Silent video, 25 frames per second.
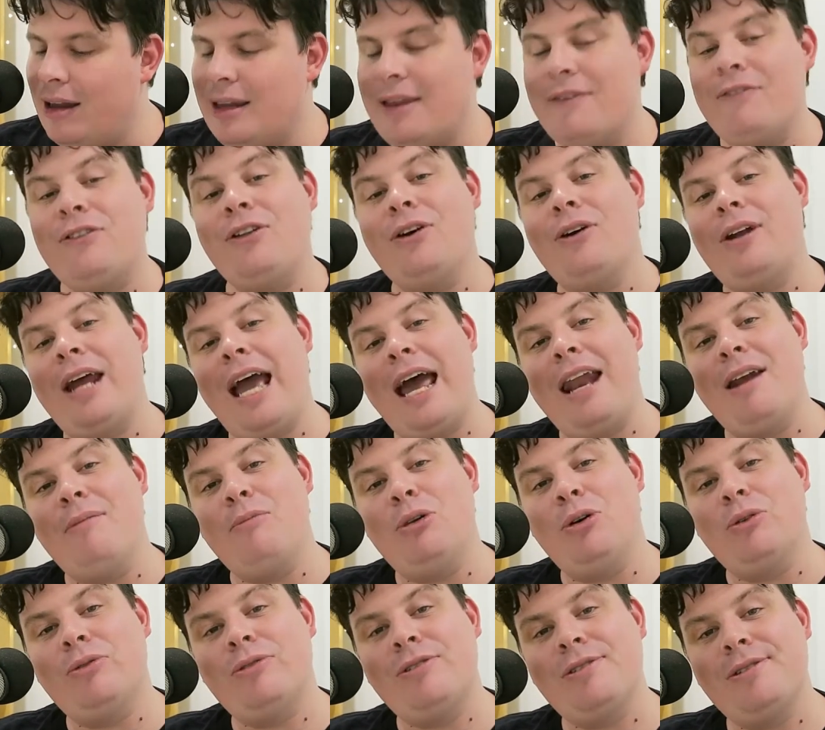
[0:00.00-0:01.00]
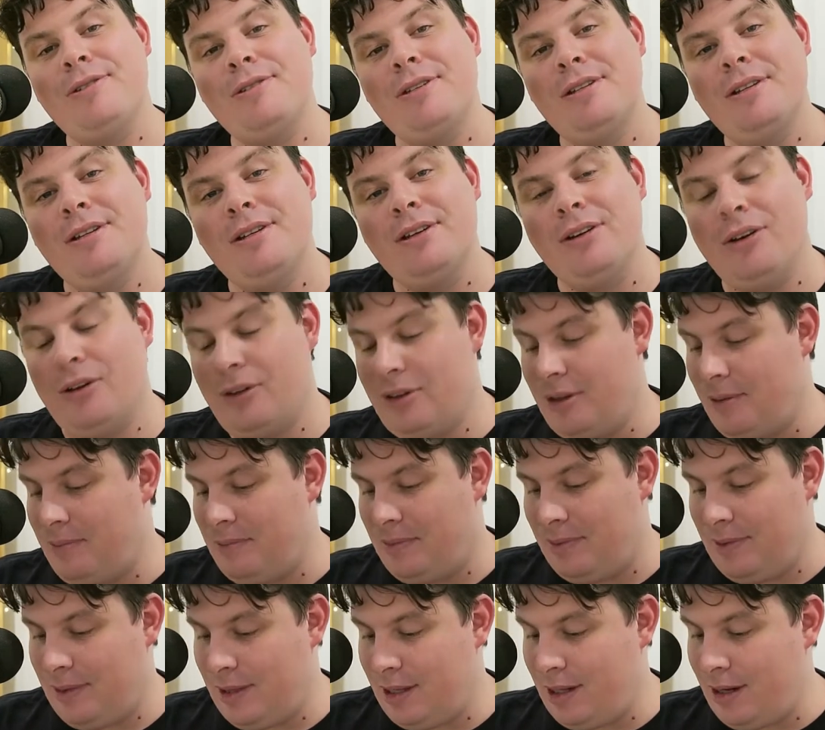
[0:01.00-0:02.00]
they've got animals on them.
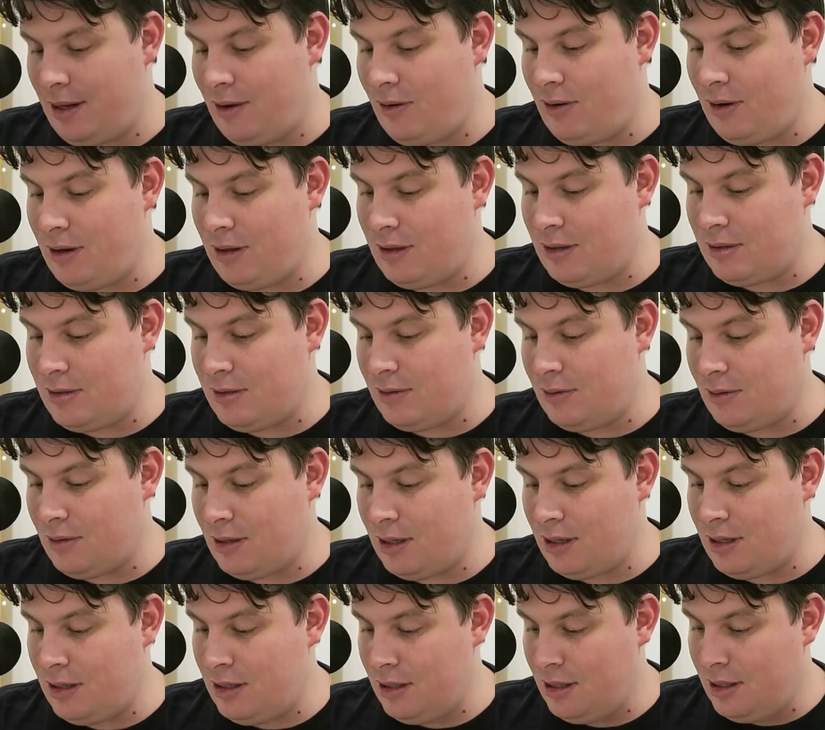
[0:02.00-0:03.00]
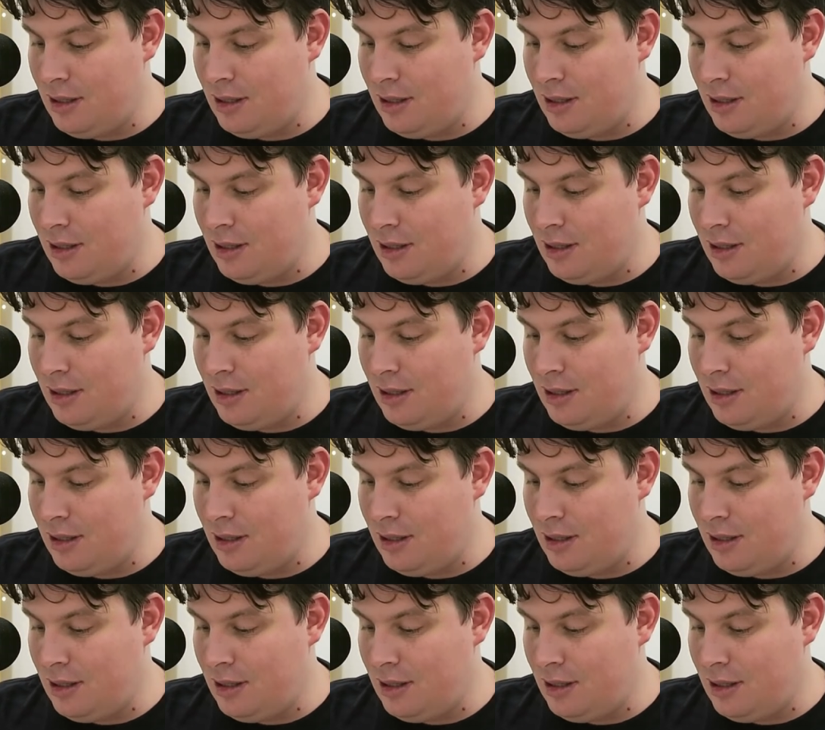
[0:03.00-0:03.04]
Didn't go into the slaughter.